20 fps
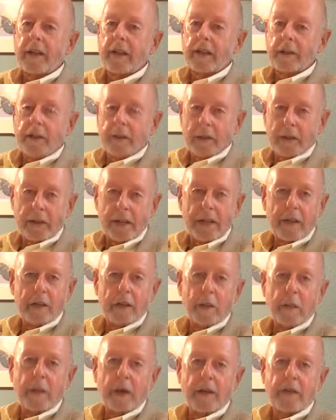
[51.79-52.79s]
Your
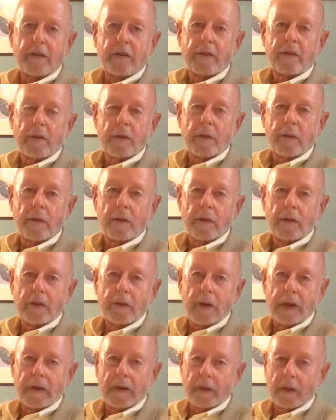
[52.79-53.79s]
lender wants you
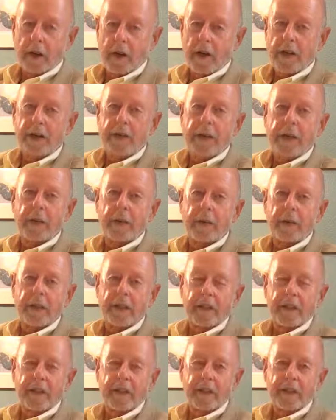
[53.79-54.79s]
to have a large
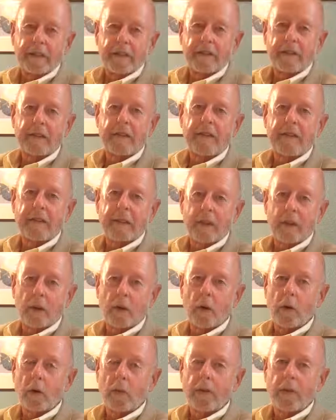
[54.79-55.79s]
equity in your existing
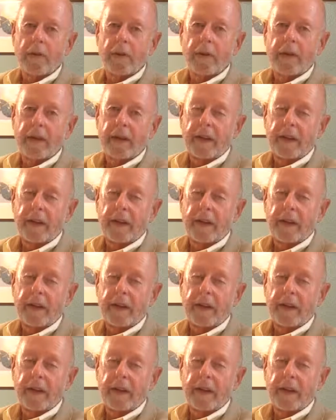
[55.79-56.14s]
home.